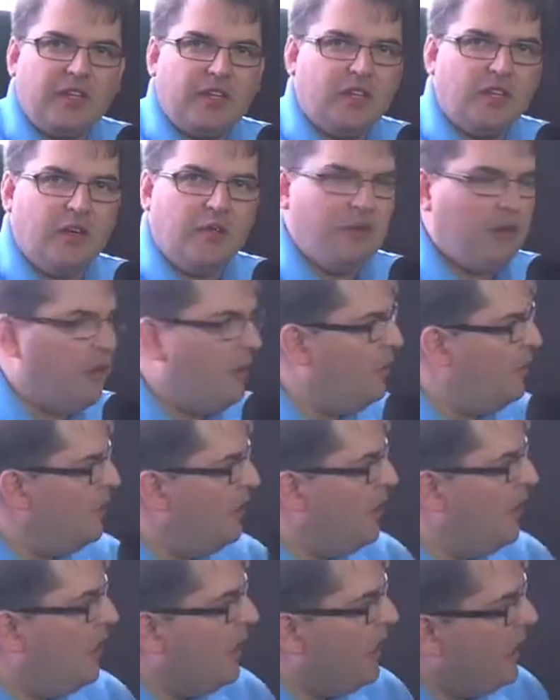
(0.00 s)
to your phone,
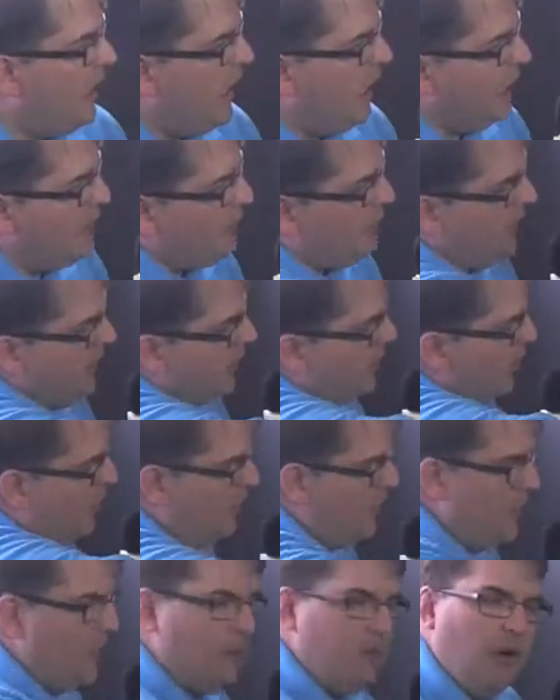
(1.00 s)
enter in the
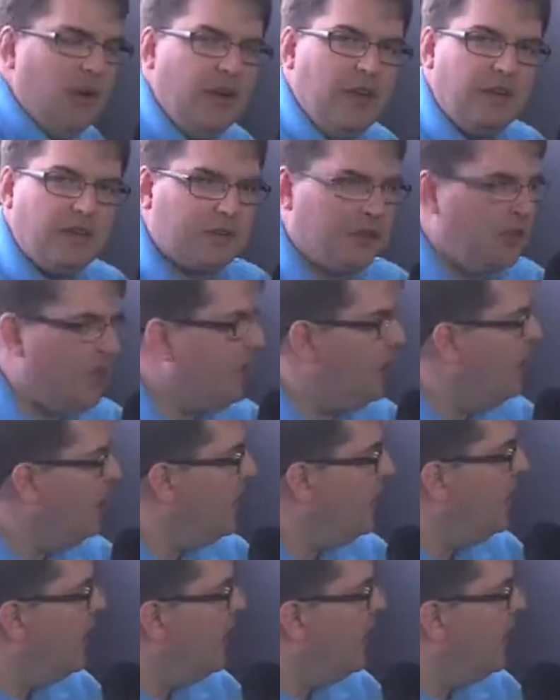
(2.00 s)
code number on the screen,